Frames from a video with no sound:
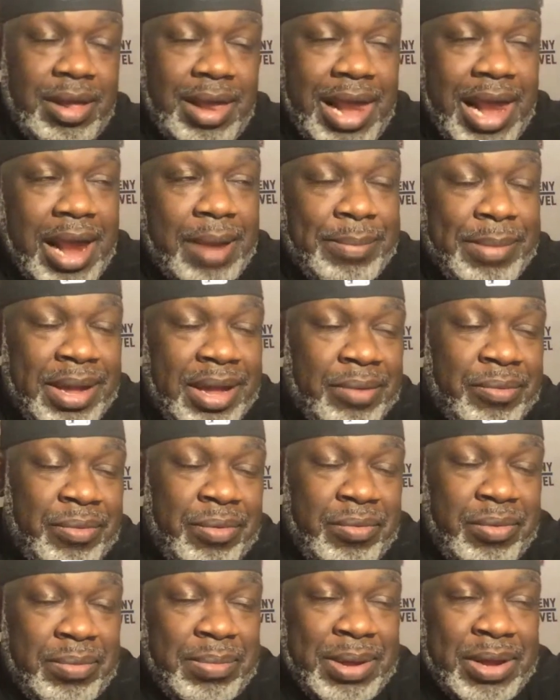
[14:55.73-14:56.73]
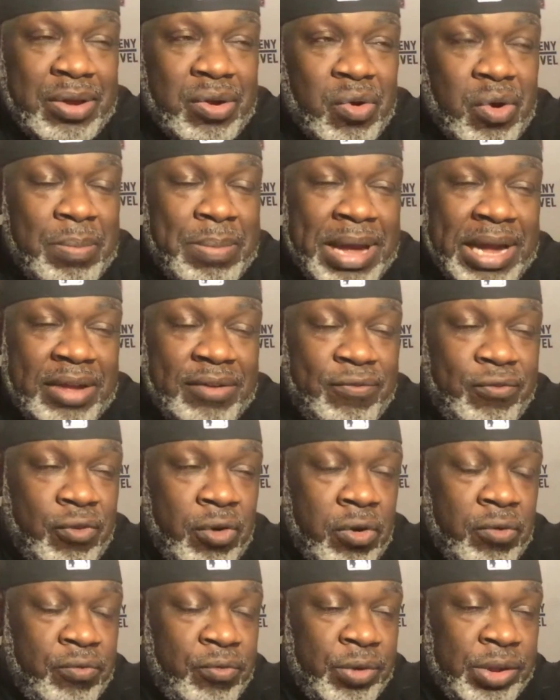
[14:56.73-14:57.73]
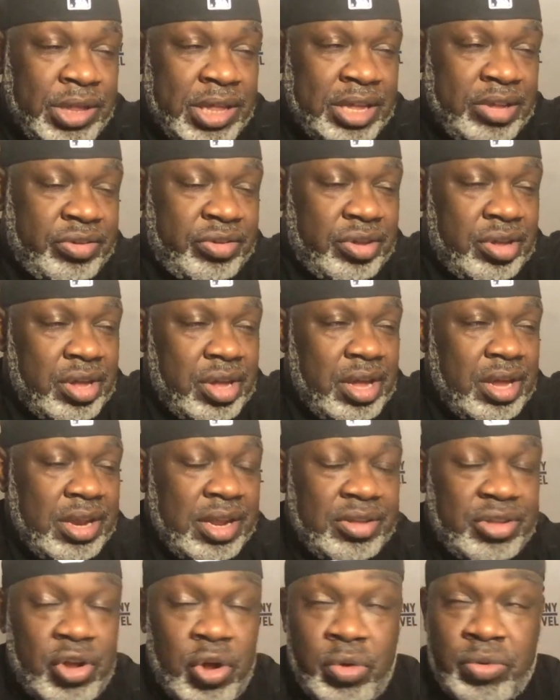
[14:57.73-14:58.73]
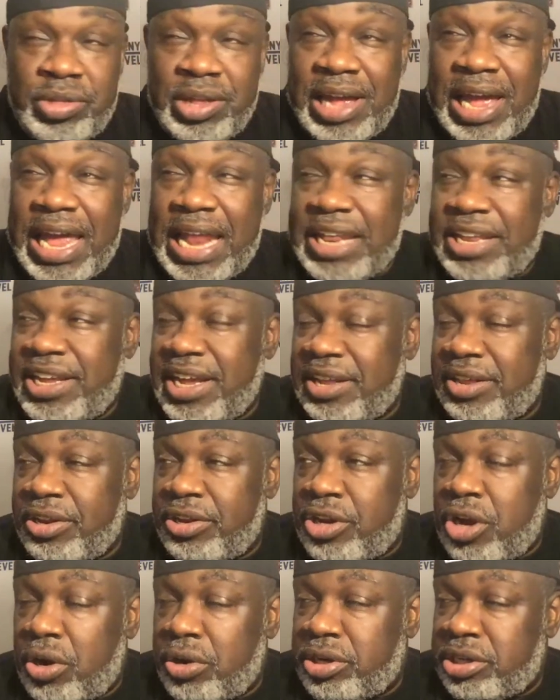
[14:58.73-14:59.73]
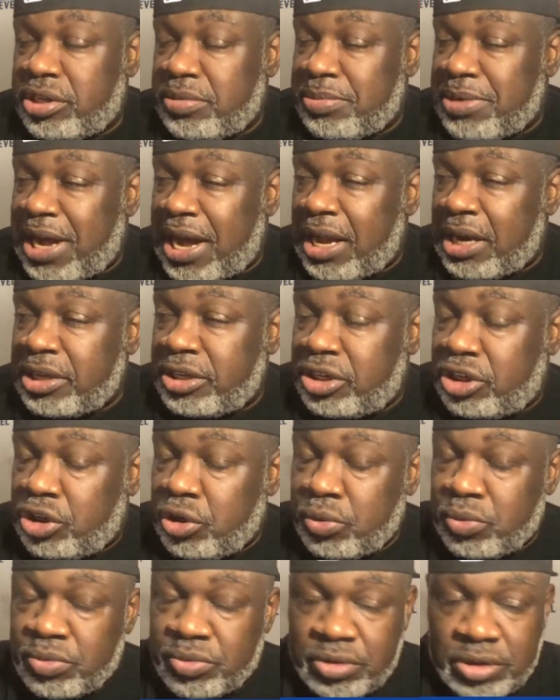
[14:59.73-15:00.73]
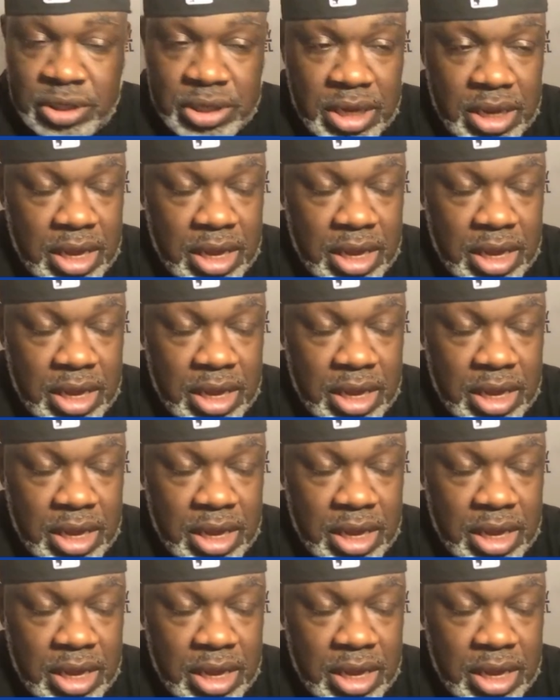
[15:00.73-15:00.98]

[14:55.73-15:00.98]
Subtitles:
I mean, we've been going back and forth with this whole thing. I had a chance to talk to some college students